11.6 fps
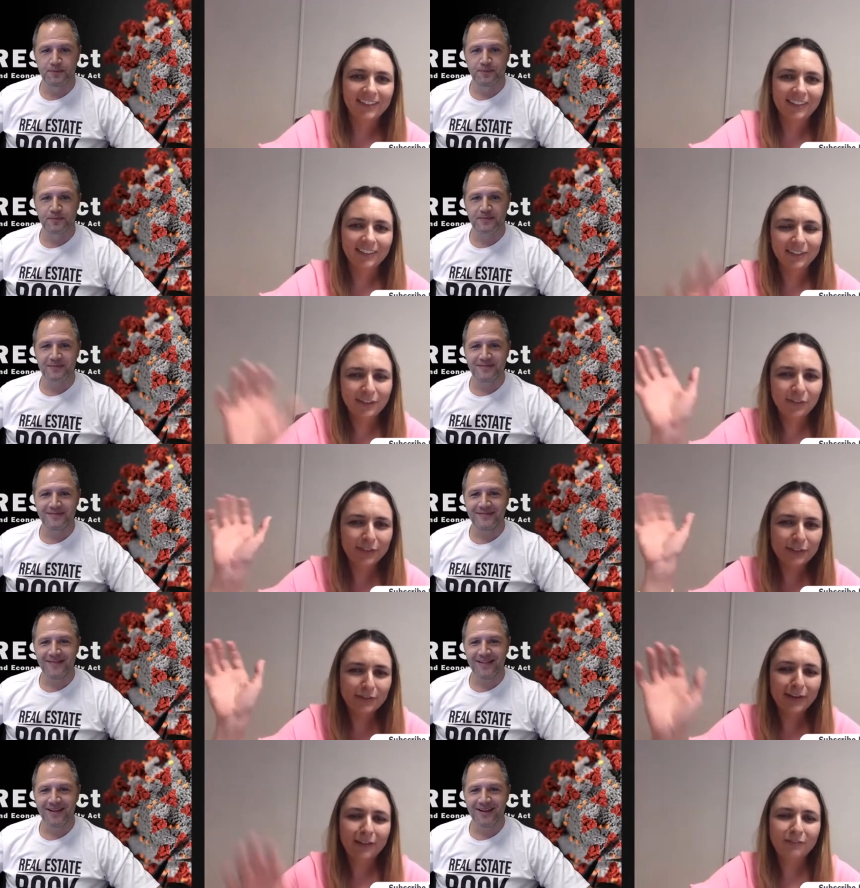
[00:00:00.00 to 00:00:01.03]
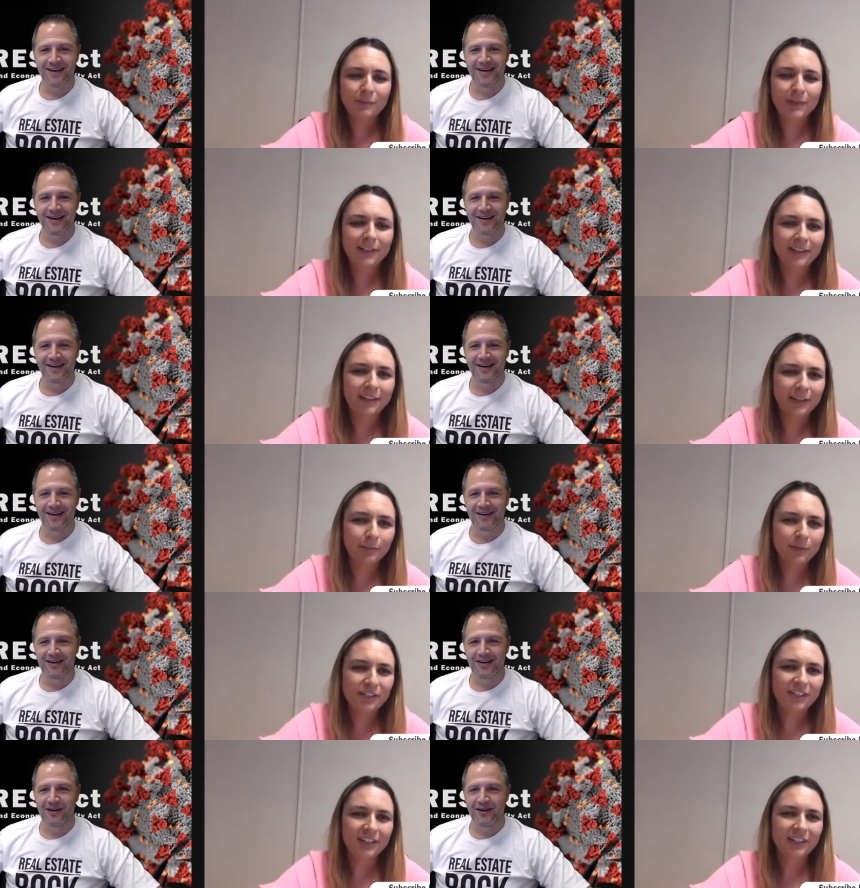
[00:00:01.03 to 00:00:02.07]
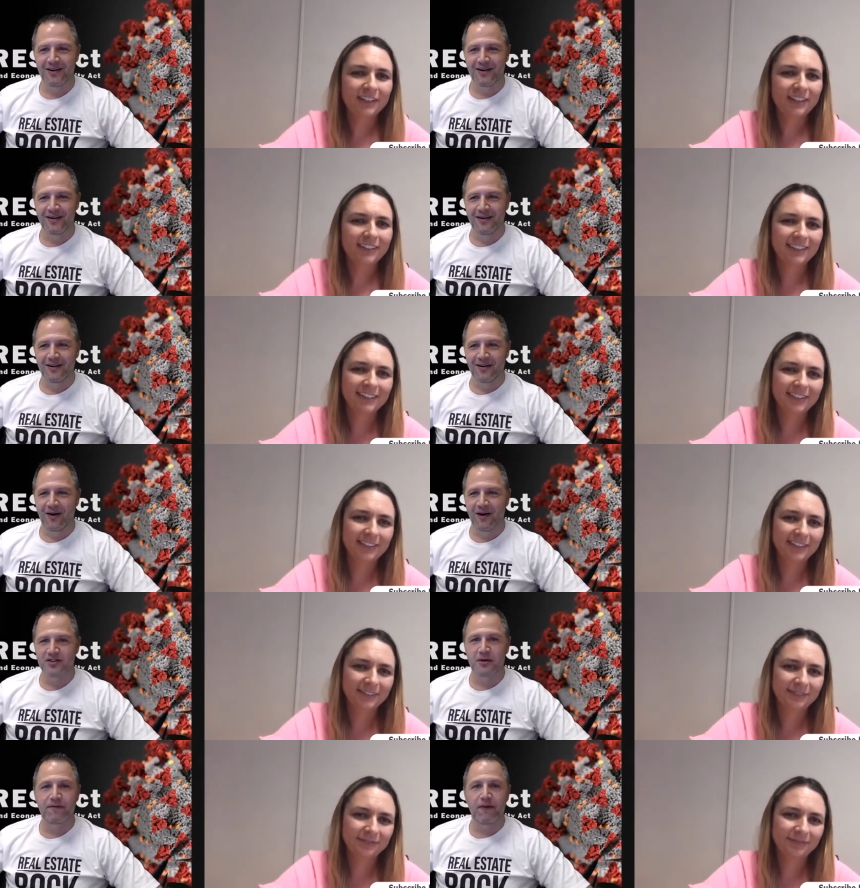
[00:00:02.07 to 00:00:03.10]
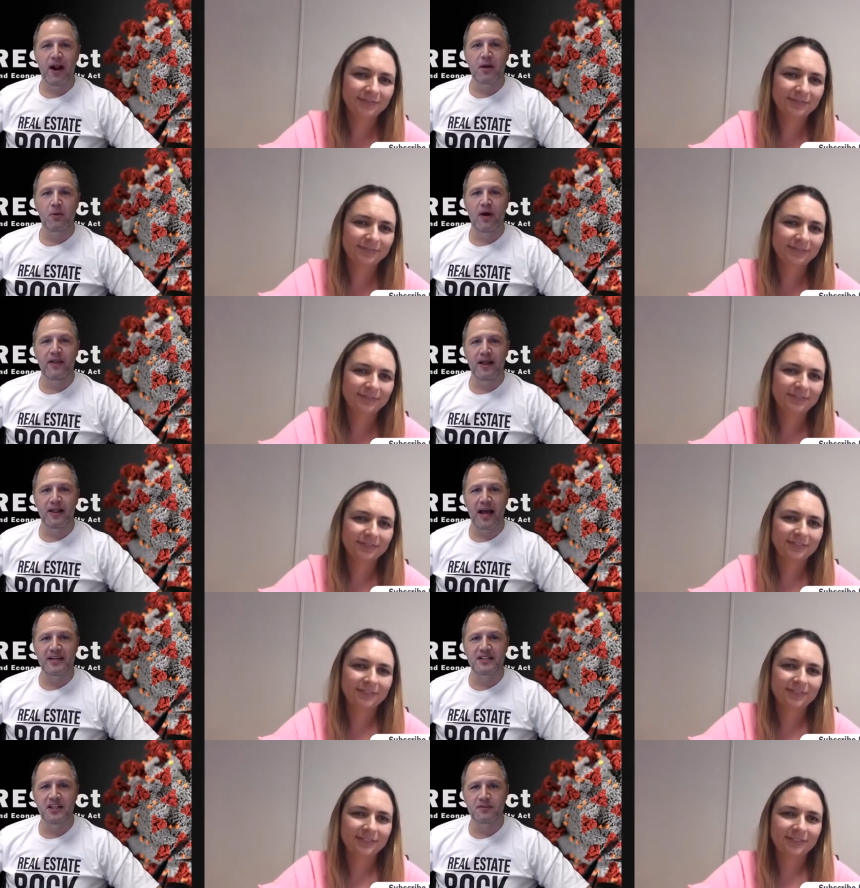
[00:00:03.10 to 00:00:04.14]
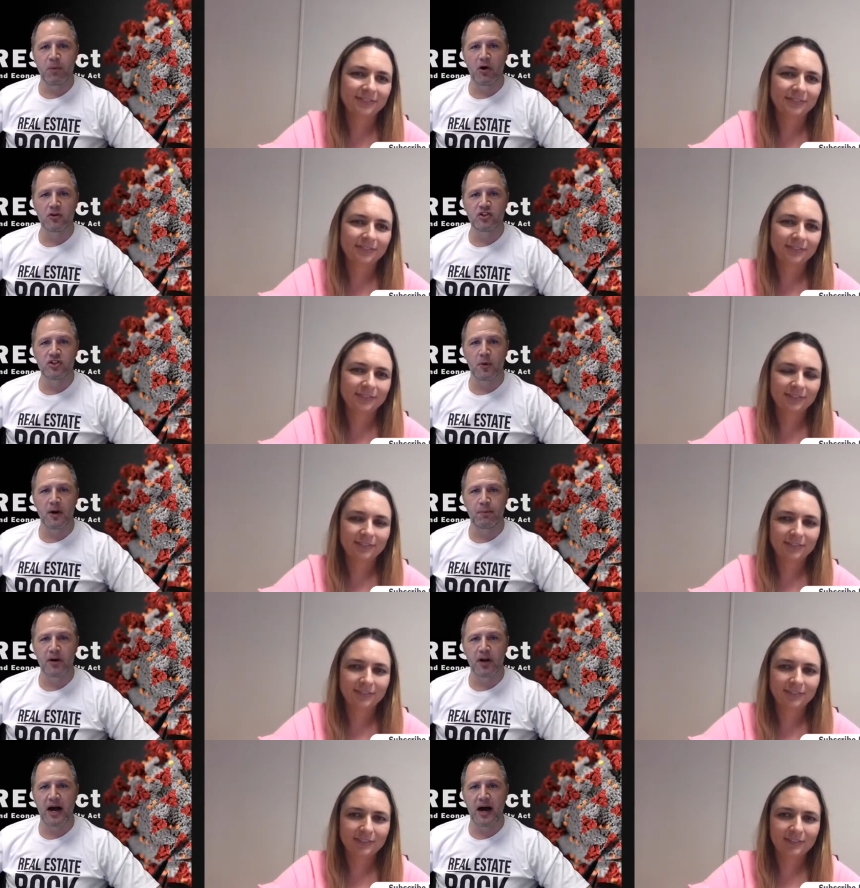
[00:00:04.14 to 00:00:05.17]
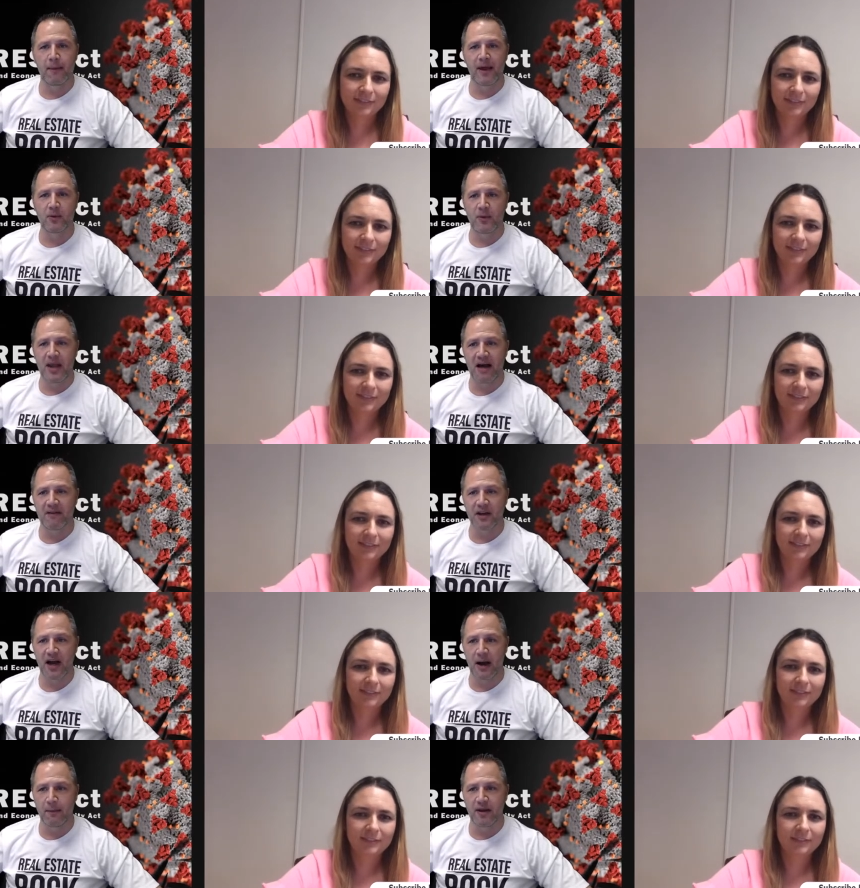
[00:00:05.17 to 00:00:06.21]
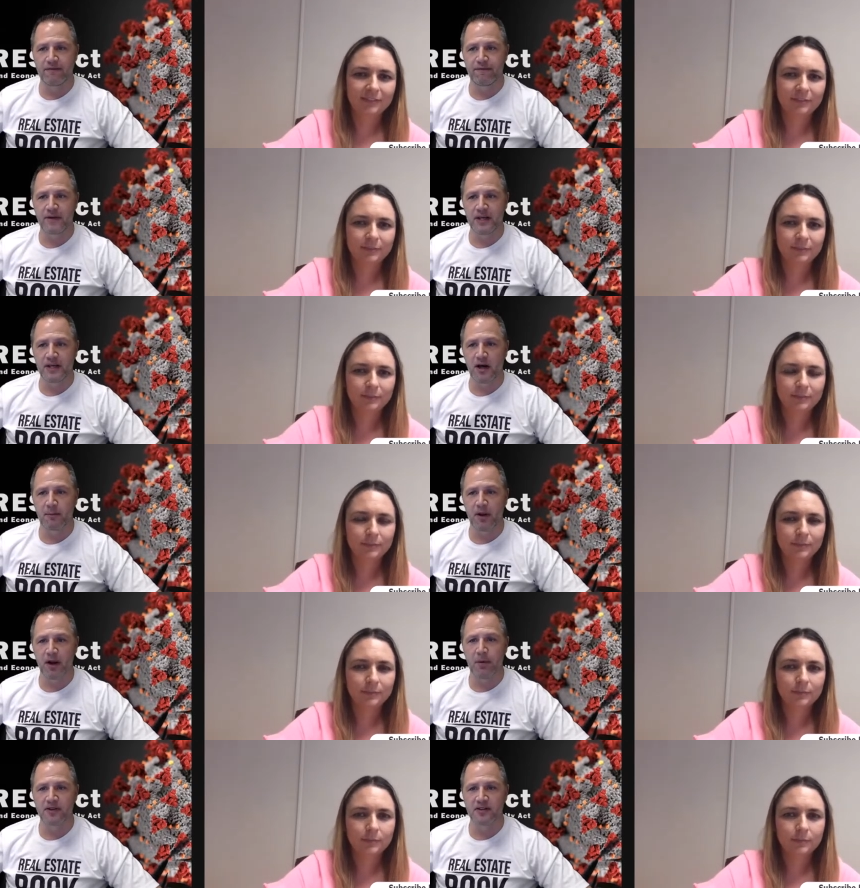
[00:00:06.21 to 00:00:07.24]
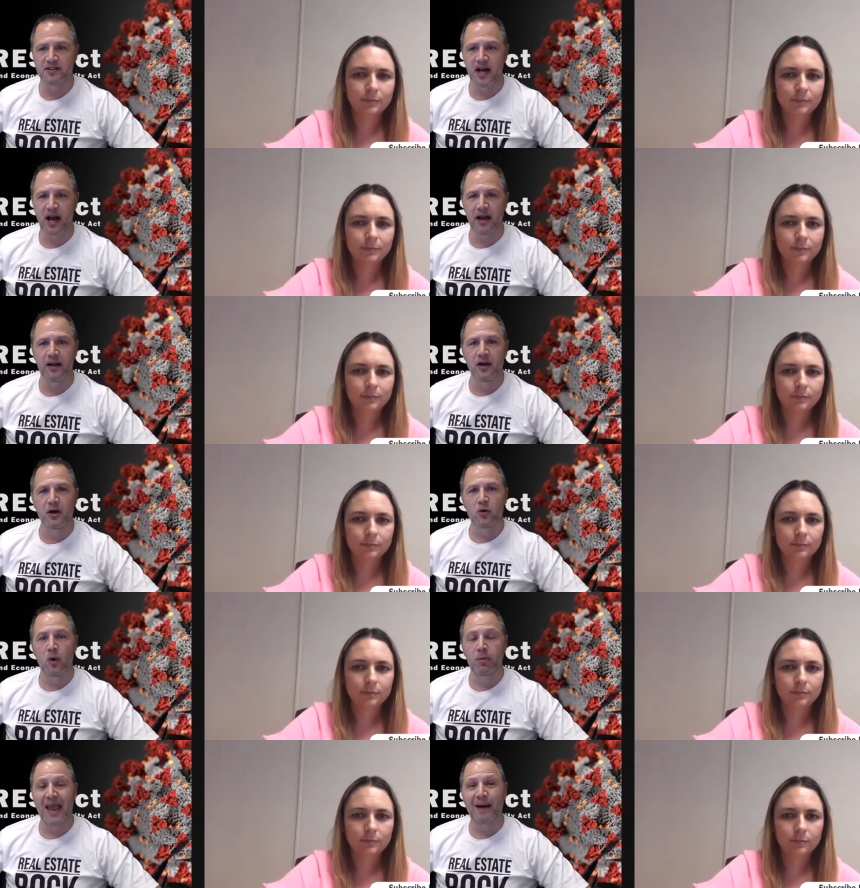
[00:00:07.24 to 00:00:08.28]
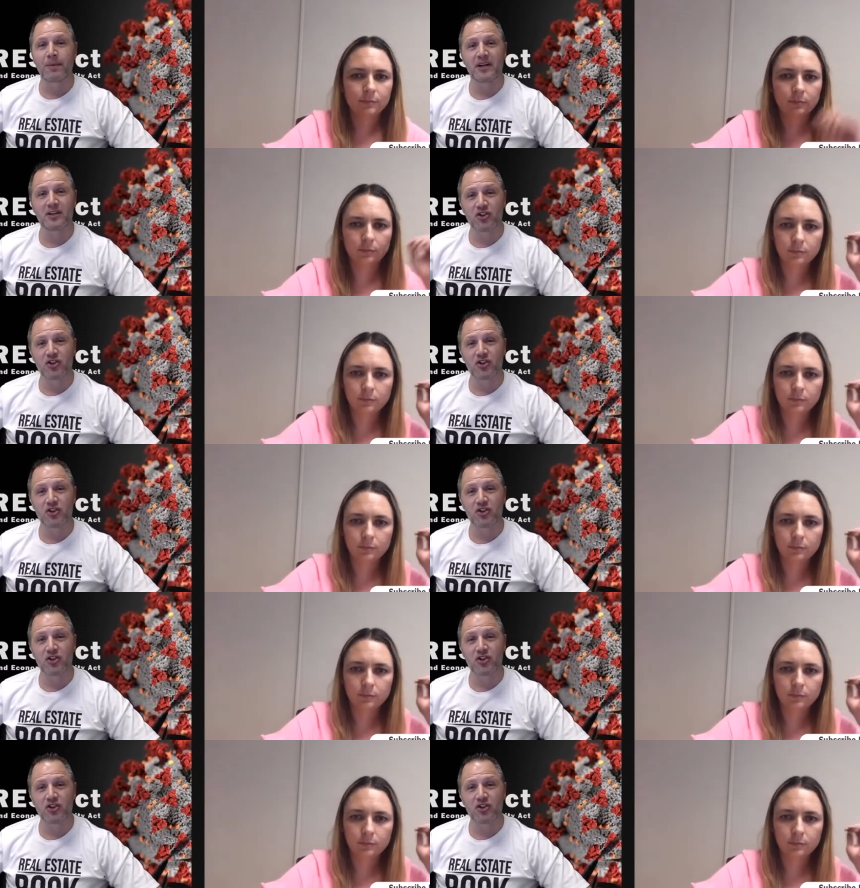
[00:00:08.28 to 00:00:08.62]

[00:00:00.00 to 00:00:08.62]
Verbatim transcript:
Speaker 1: Hello, thanks for having me today. Appreciate it.
Speaker 2: Awesome. For anyone that likes this post, you want to put a comment, we have the comment feed coming up on the side. We'll be happy to